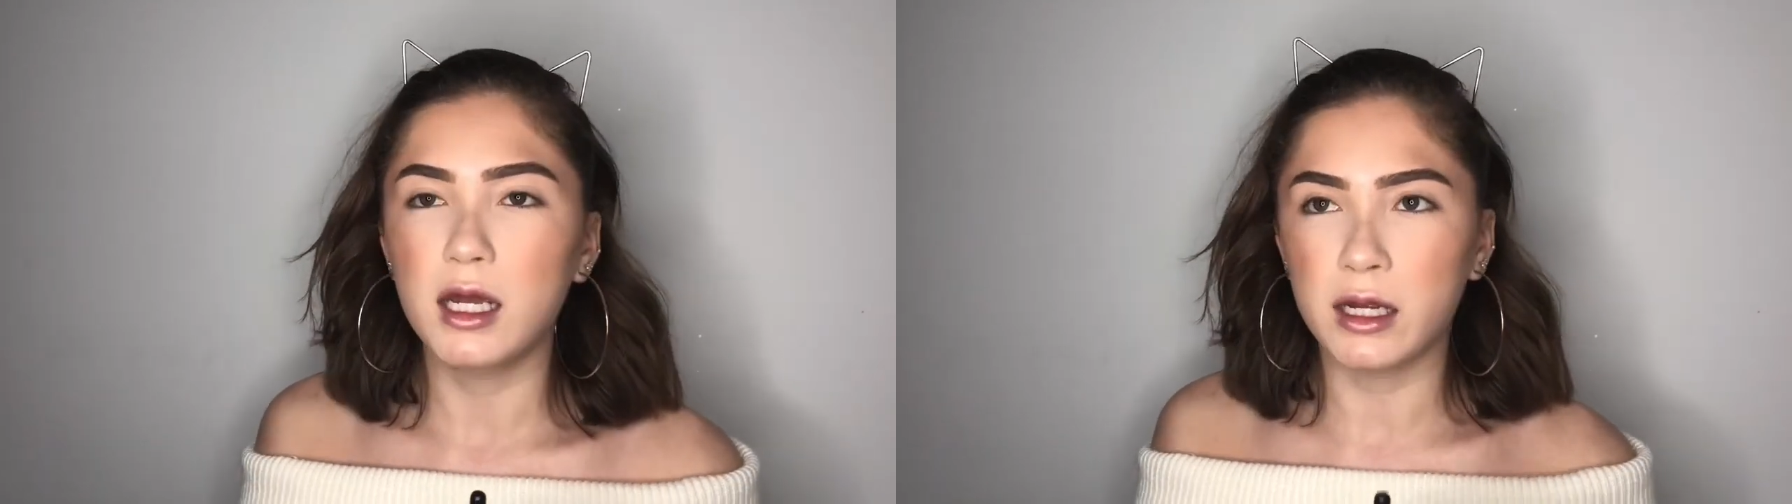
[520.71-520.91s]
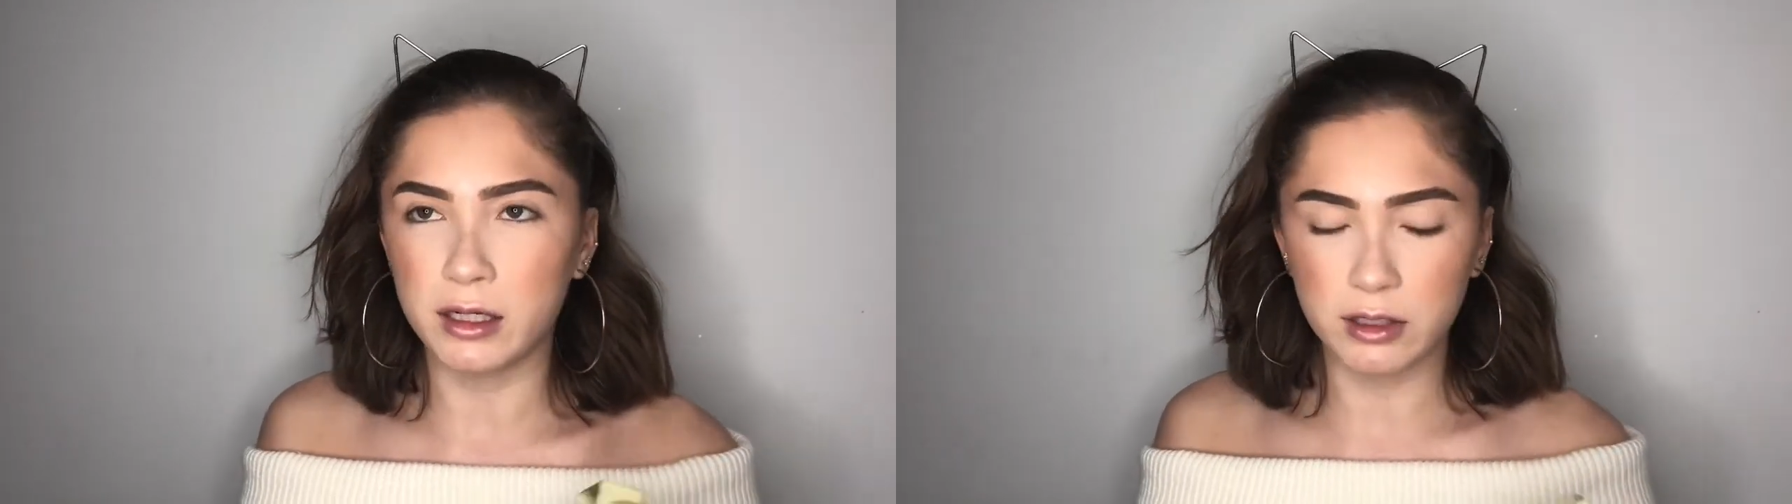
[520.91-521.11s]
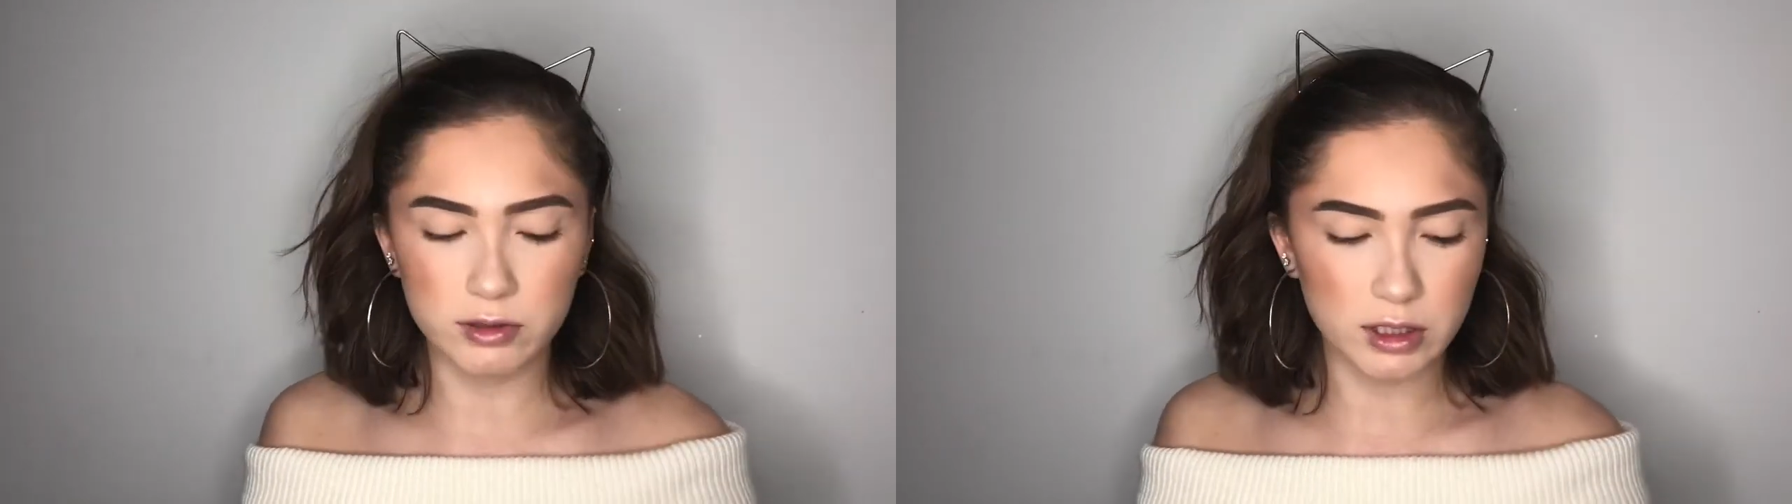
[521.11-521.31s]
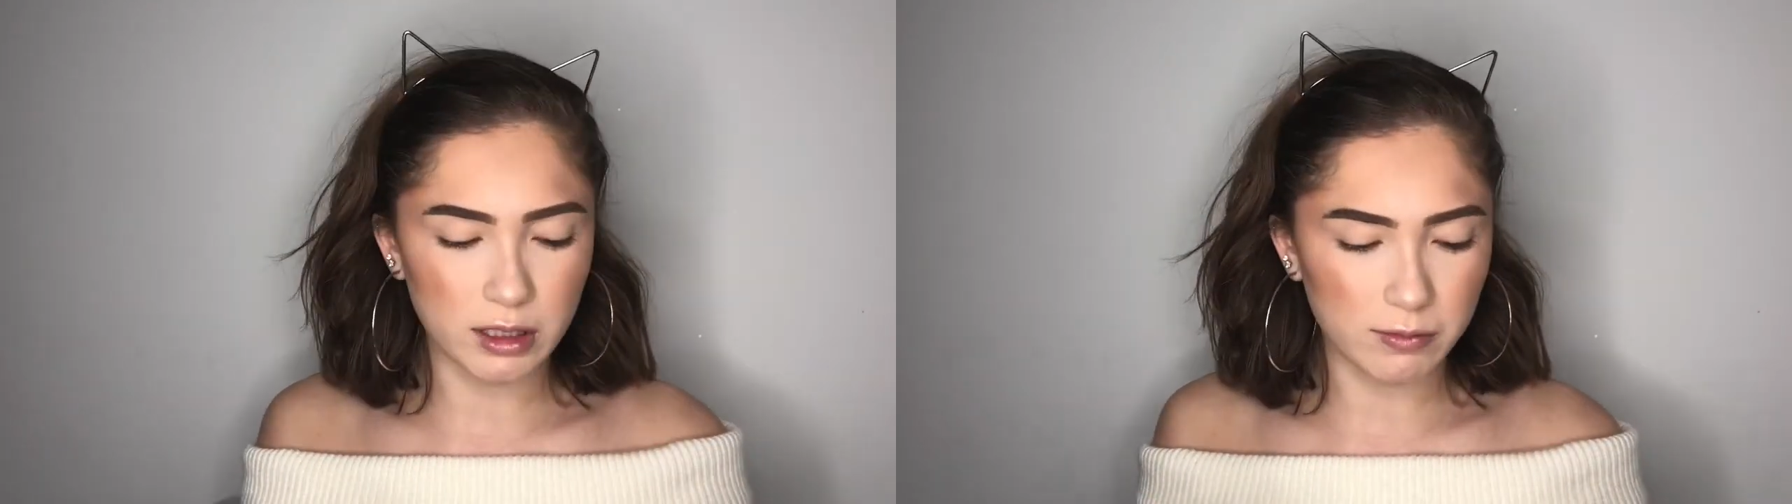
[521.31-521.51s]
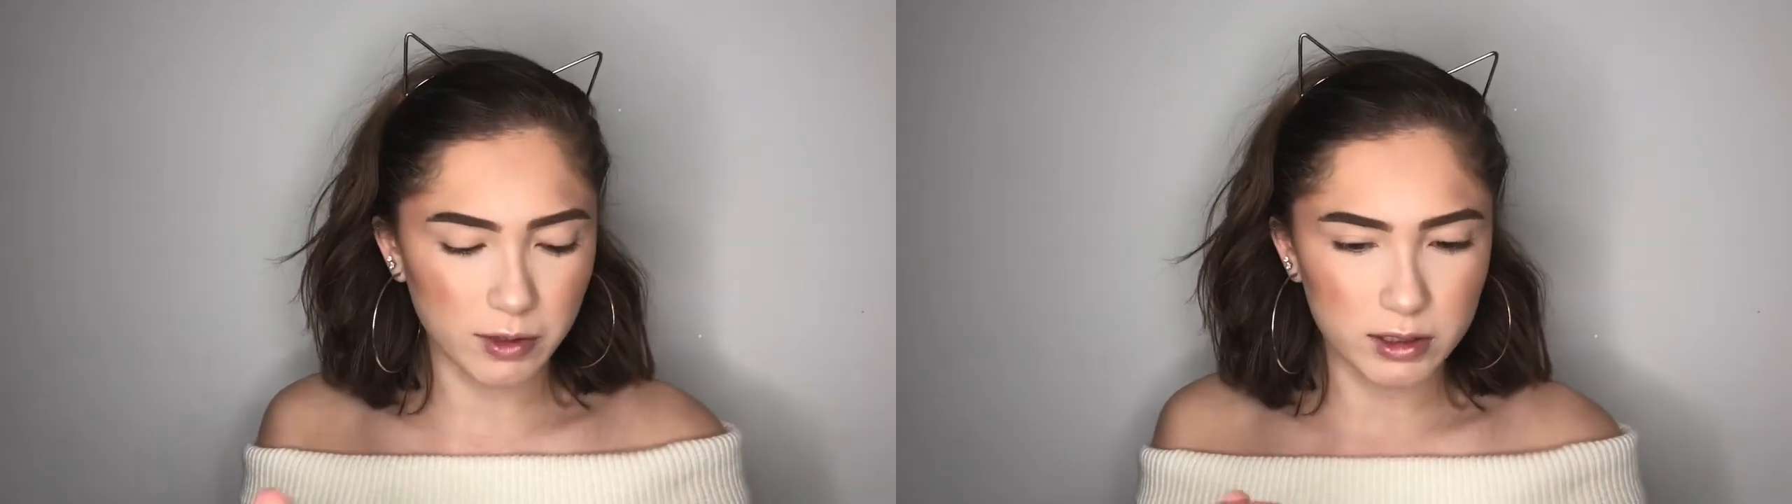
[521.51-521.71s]
and
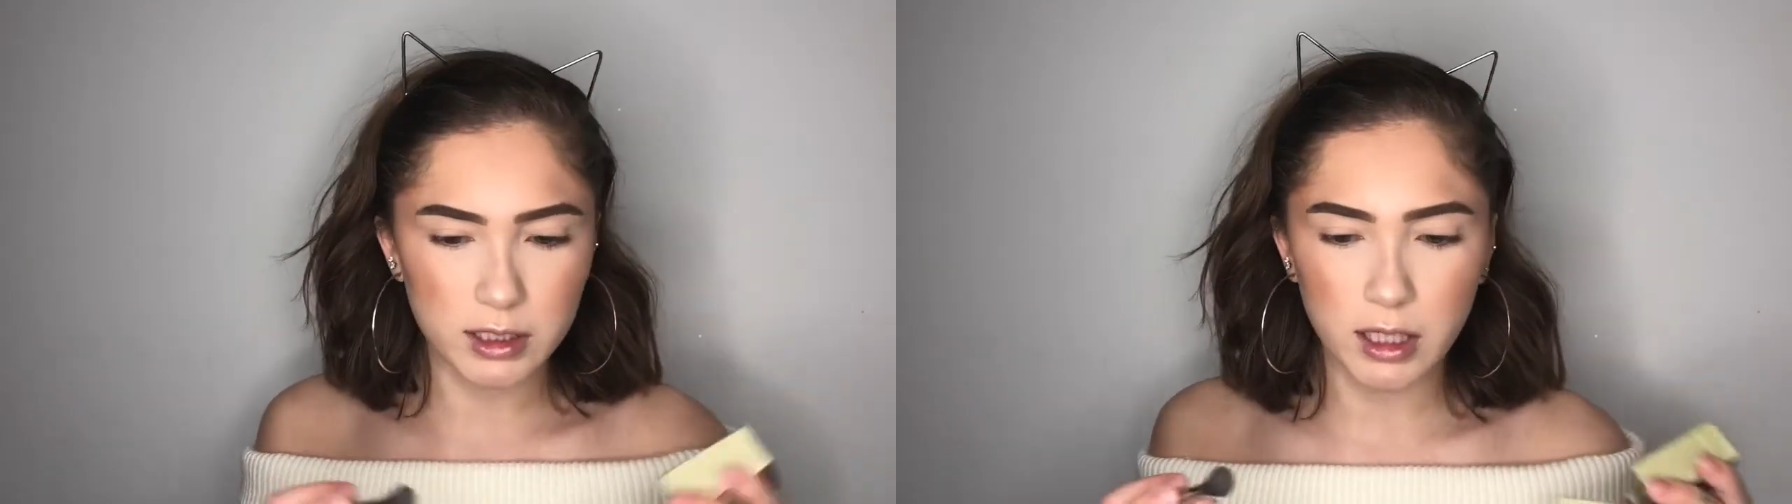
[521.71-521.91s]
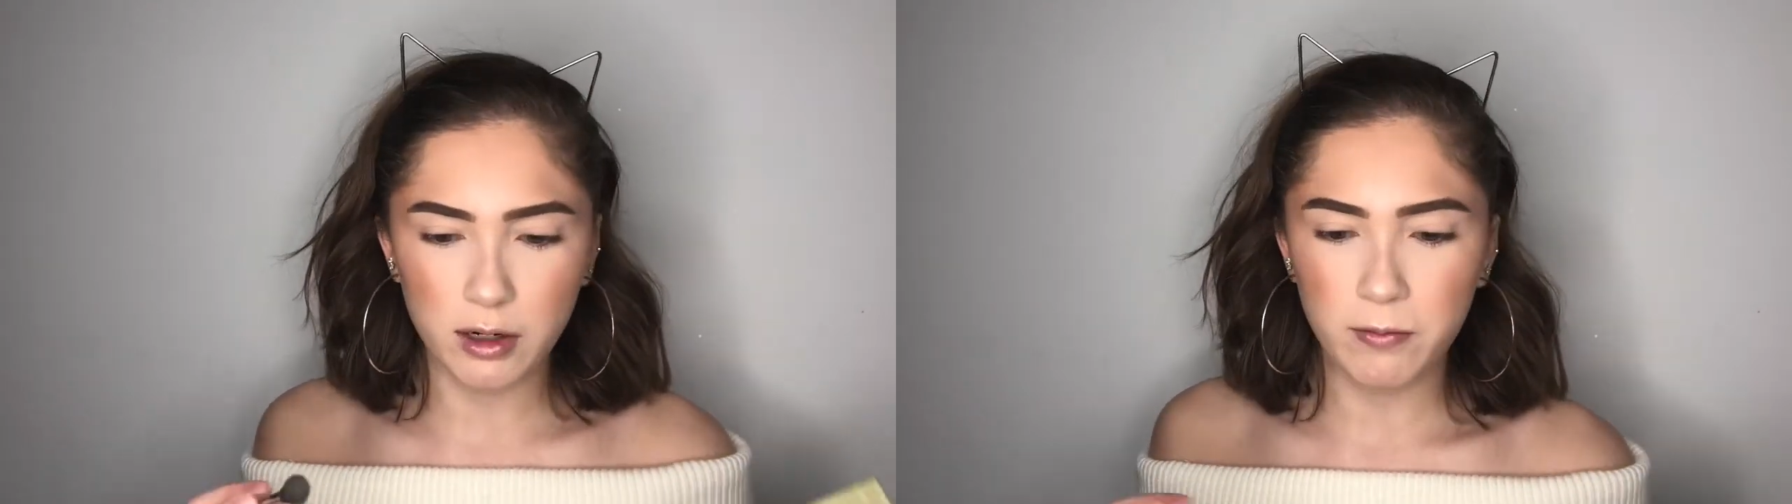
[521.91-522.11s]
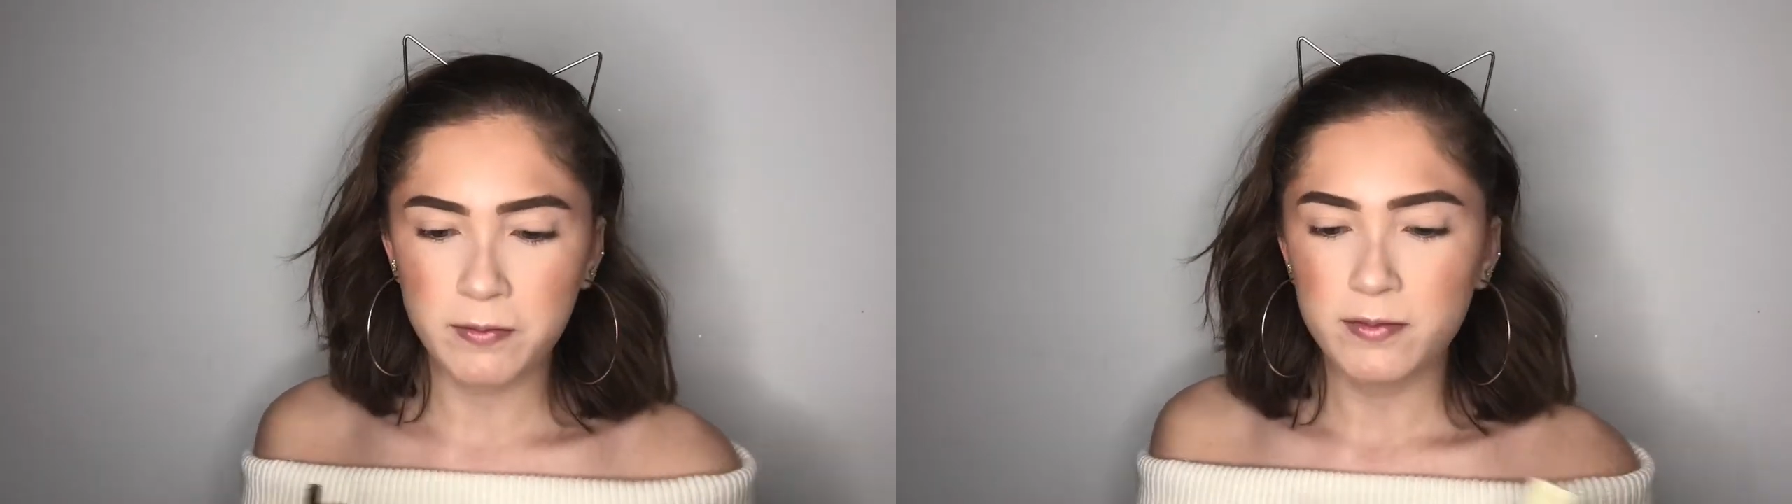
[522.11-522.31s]
usually I'm good to go.